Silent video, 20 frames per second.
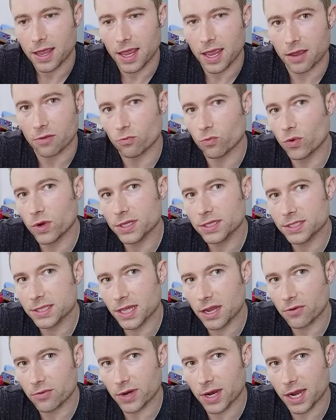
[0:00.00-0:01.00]
And once
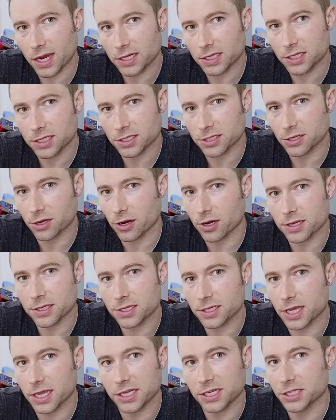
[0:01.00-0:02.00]
that reaction
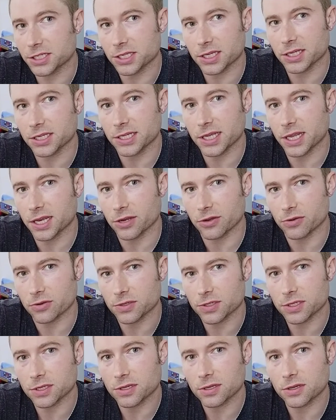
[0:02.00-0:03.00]
starts, it just
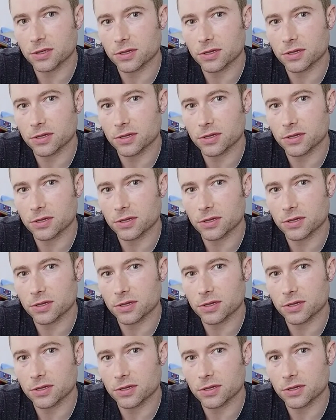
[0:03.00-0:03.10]
continues.